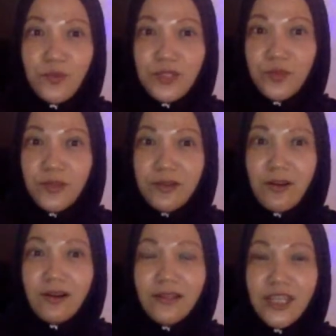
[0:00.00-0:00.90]
which we
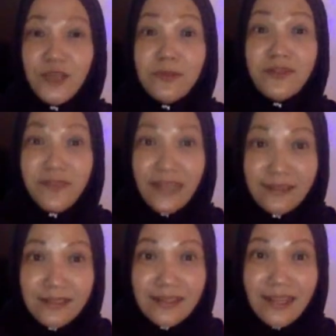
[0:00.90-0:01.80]
call human
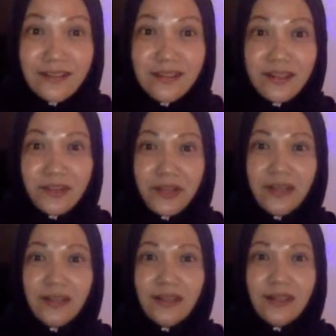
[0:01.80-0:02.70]
factor engineering.
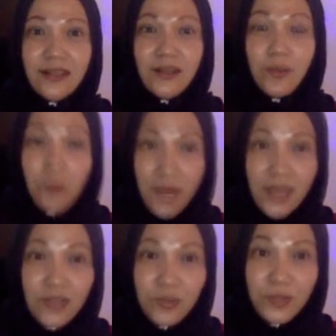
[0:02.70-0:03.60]
Why do